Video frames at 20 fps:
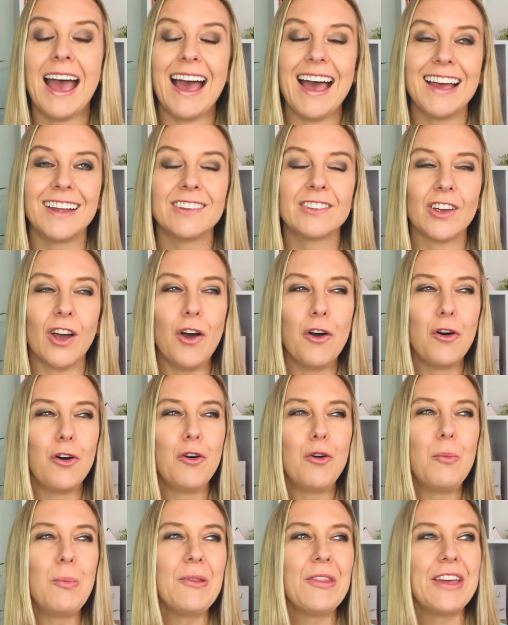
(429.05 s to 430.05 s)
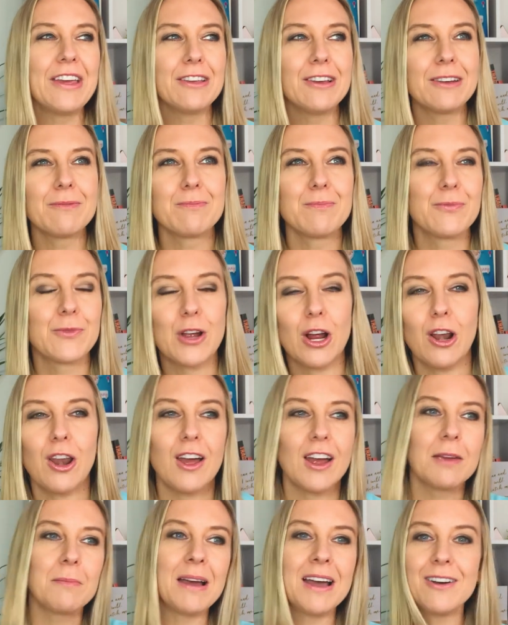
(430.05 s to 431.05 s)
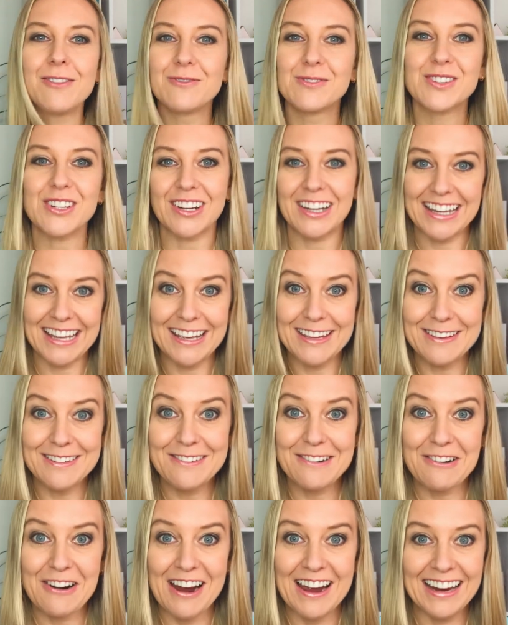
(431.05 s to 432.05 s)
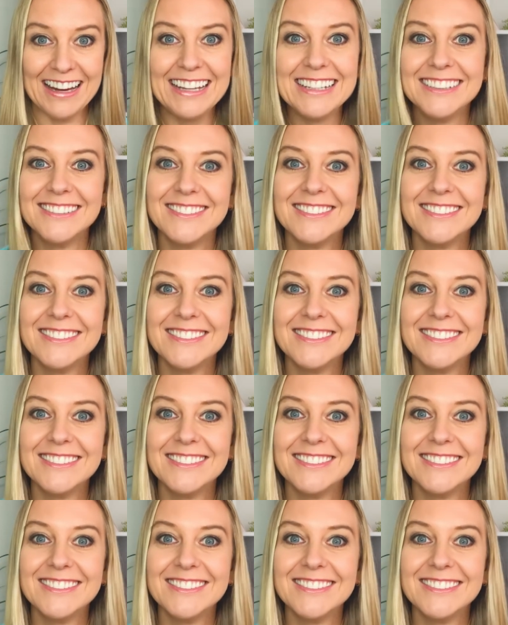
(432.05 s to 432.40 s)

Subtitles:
And oh, but they climb out, I hear you cry.